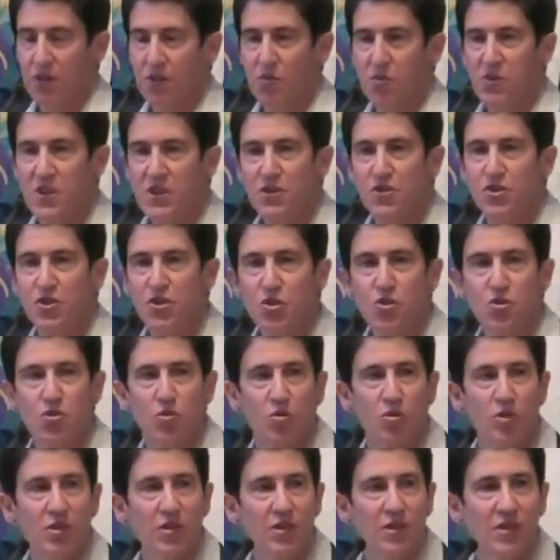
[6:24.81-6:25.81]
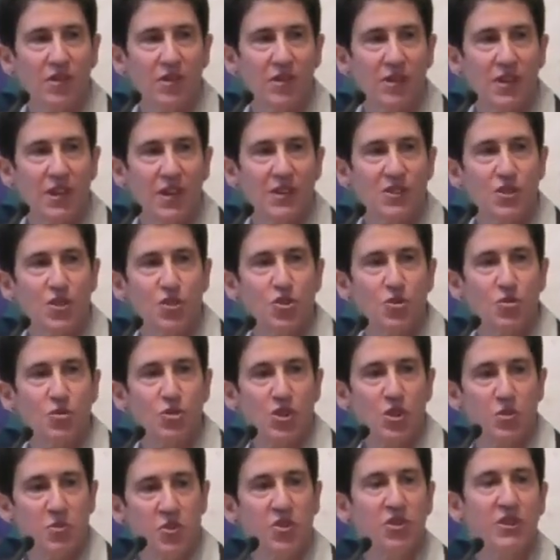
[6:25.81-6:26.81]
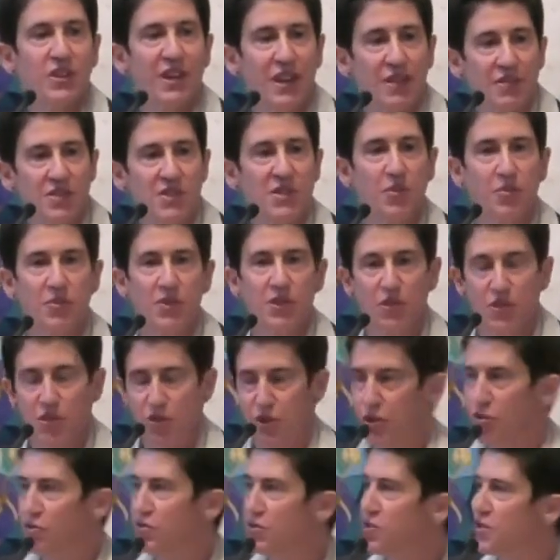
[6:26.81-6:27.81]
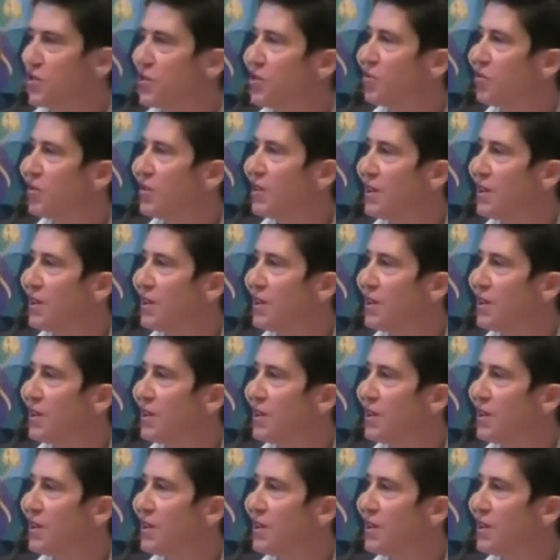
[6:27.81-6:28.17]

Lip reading: we do, as a Jewish community, have something to turn to.